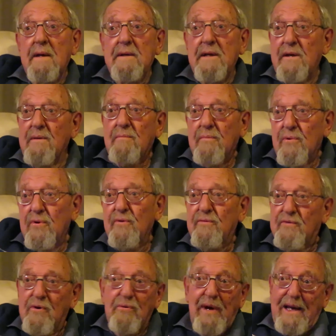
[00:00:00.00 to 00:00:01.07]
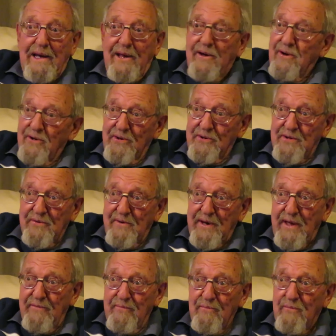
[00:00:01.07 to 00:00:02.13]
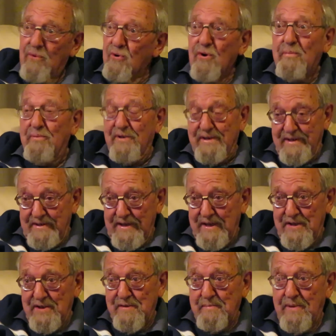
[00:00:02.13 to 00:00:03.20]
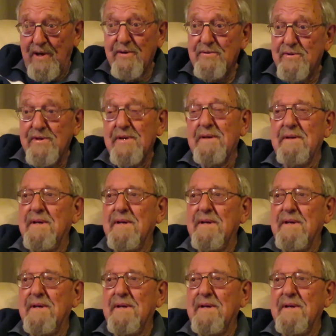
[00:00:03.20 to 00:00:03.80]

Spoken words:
didn't move quickly on to an even more prestigious post,